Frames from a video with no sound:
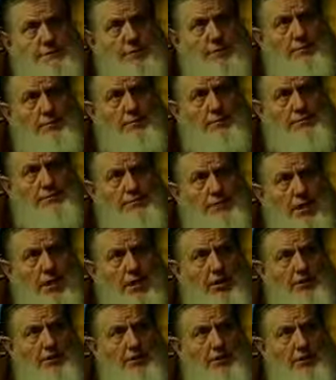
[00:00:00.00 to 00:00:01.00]
a
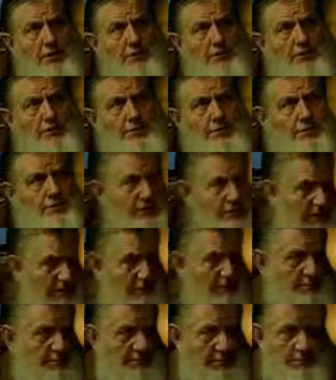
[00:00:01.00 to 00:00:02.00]
scholar of the New
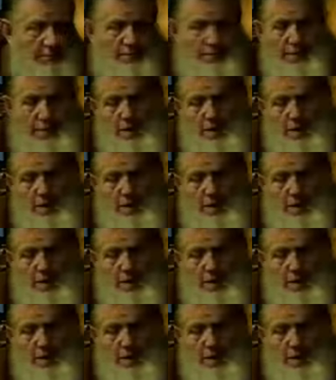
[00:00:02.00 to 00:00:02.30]
Testament.